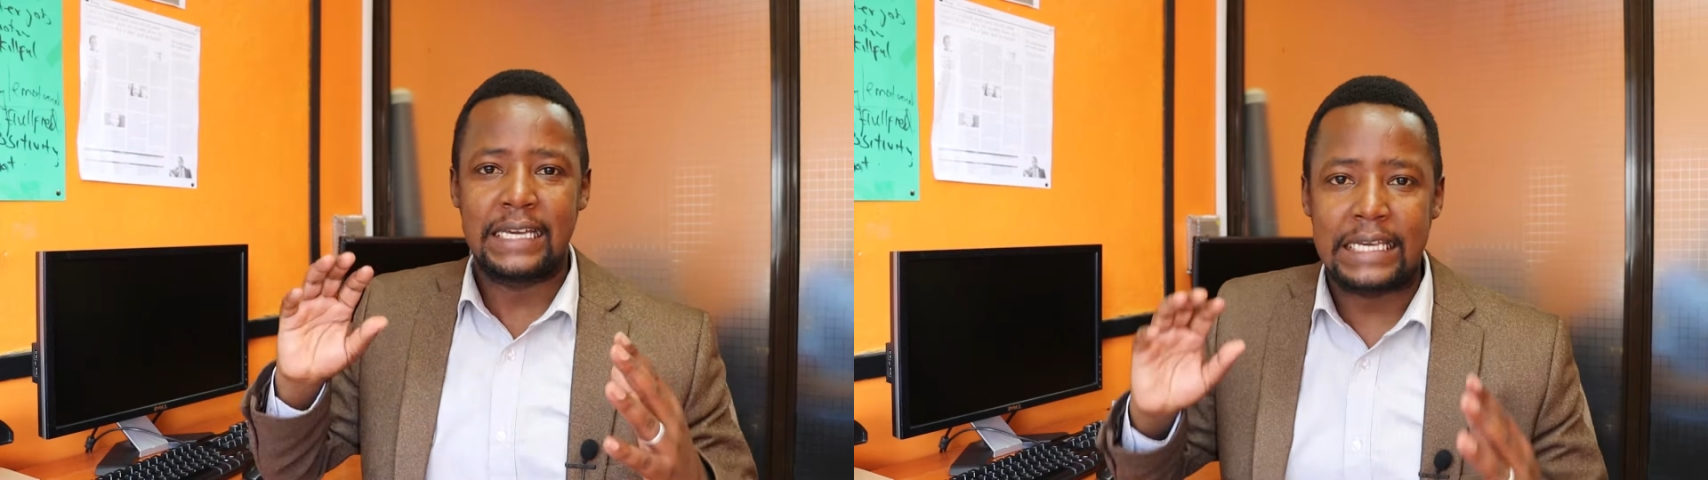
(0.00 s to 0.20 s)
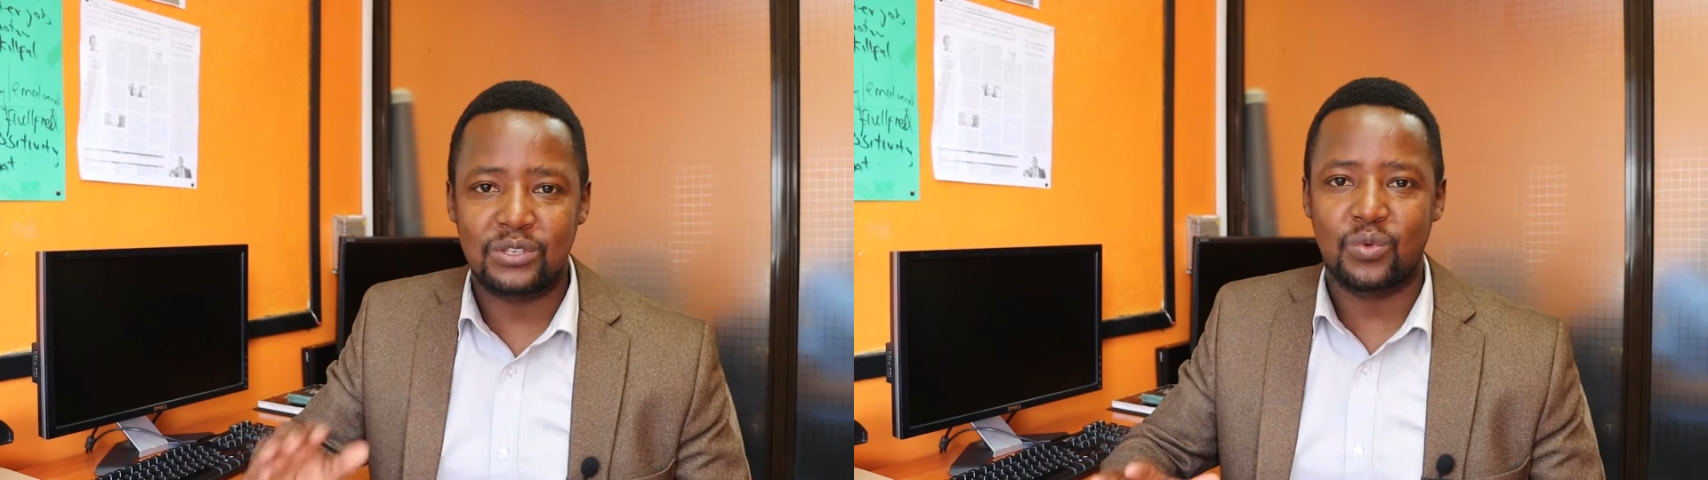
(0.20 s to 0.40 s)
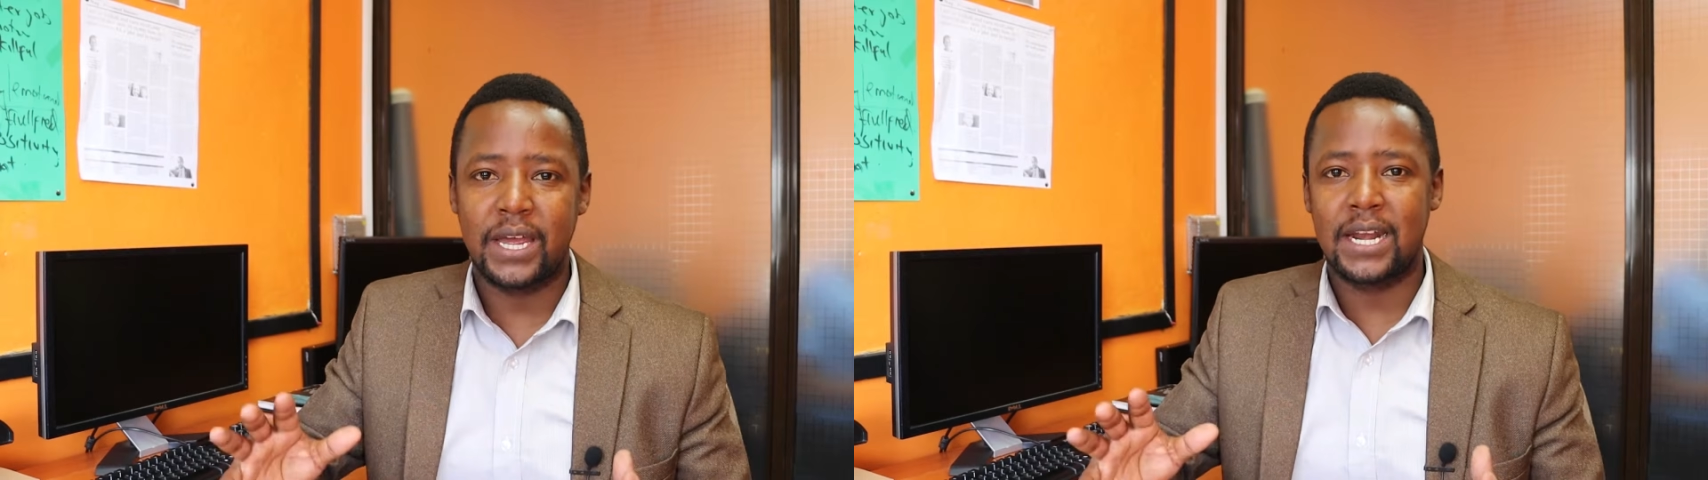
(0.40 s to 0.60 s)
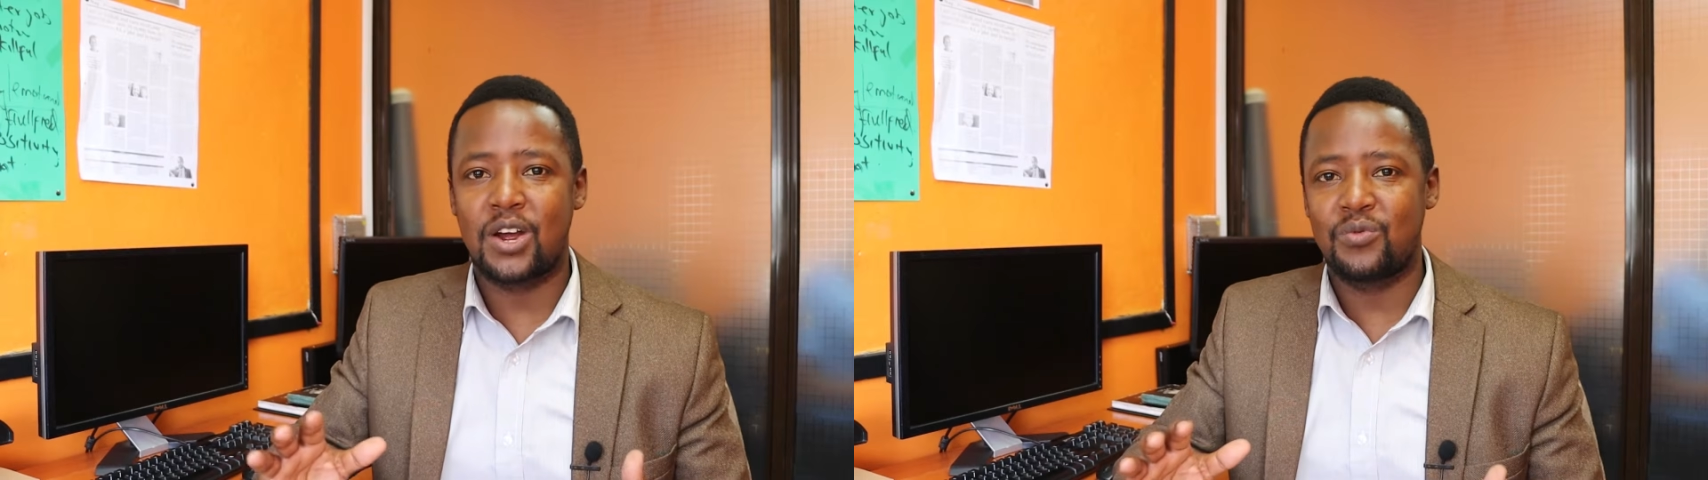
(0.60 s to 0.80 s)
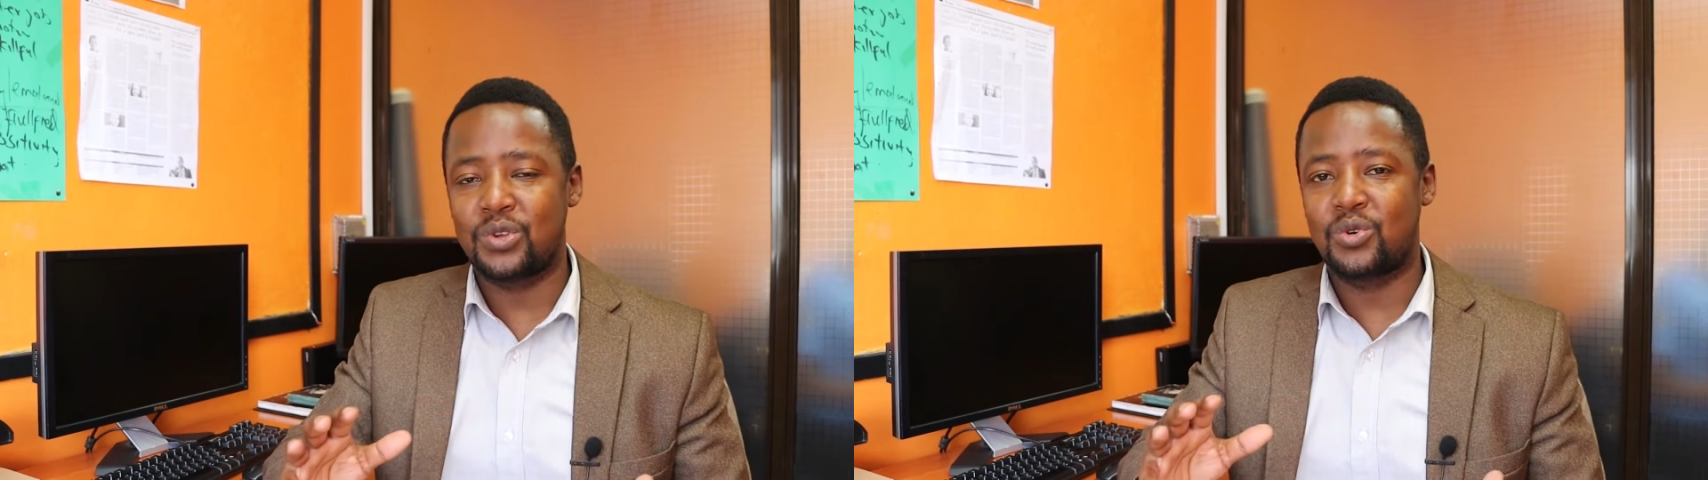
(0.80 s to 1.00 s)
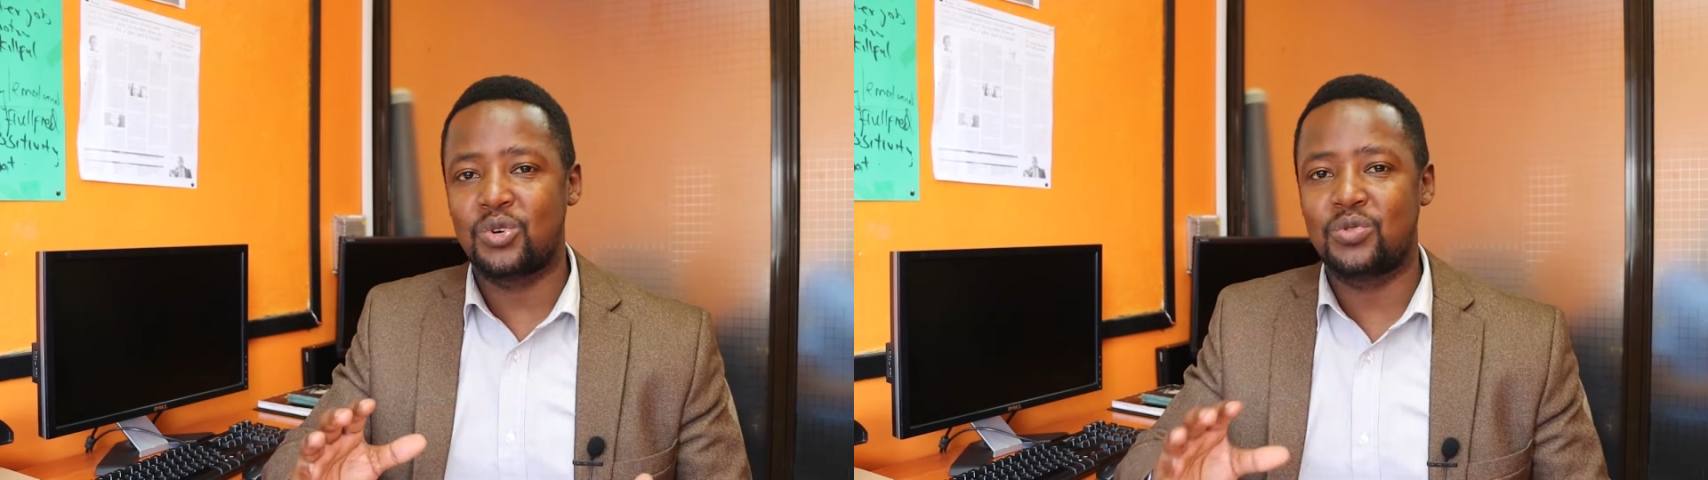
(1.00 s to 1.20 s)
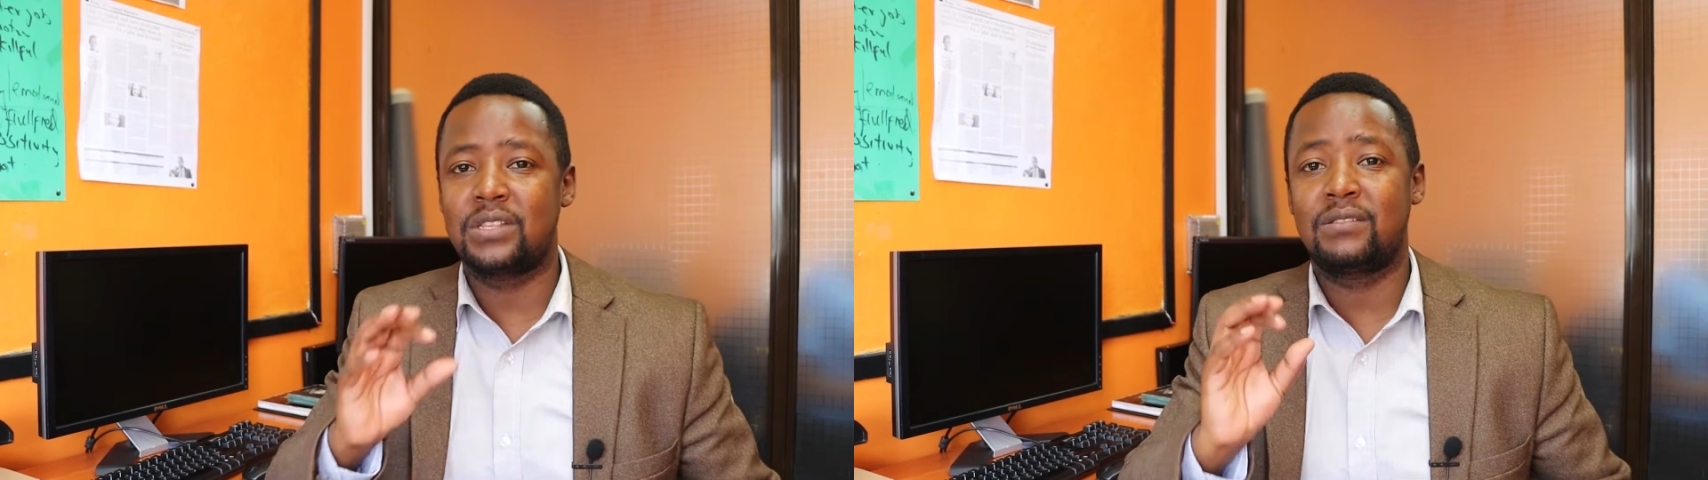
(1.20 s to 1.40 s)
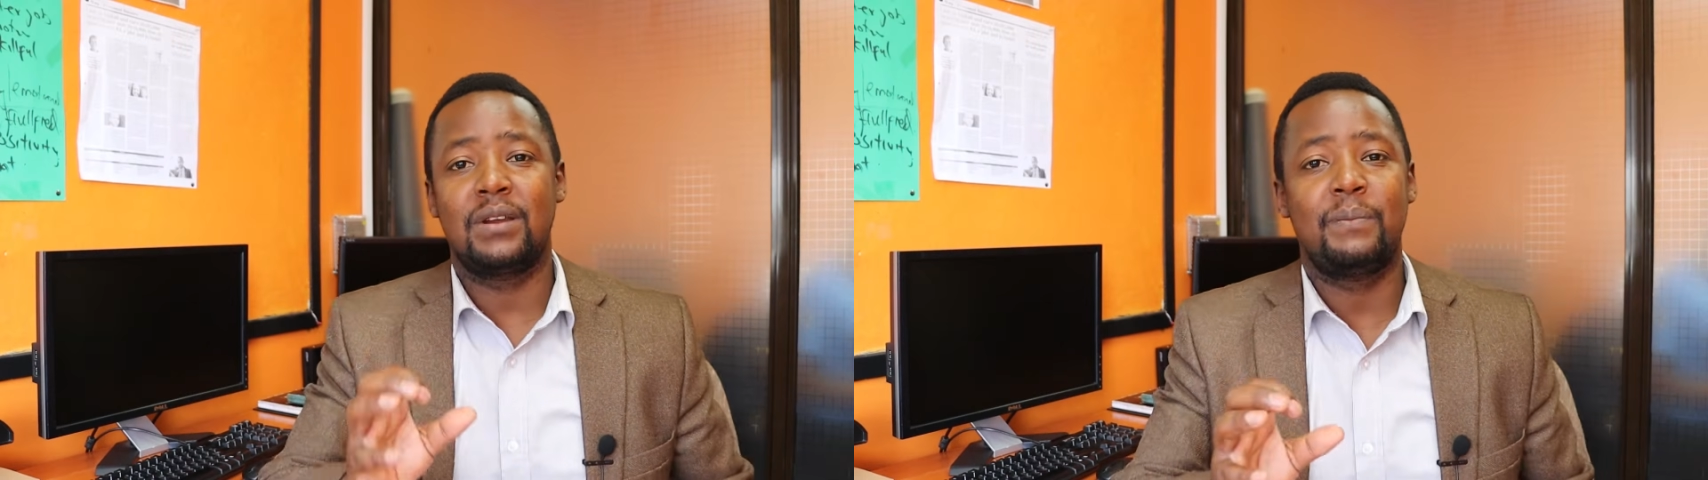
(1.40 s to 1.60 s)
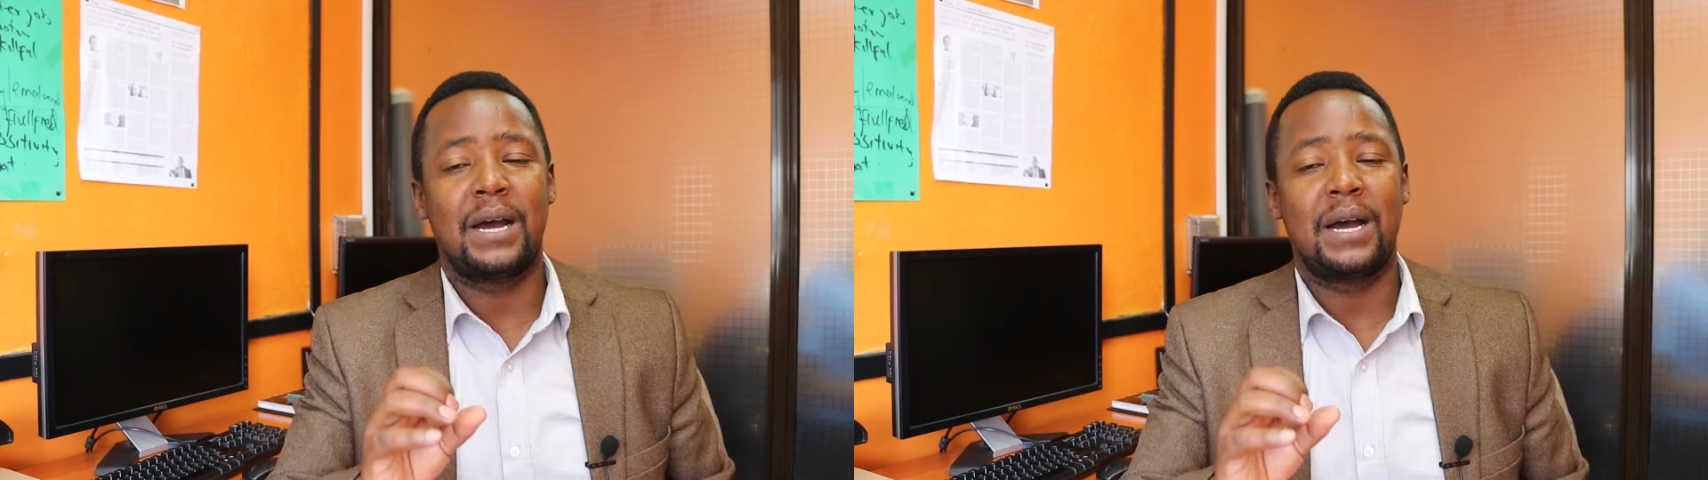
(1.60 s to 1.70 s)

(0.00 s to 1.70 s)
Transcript: is where now we go to the 3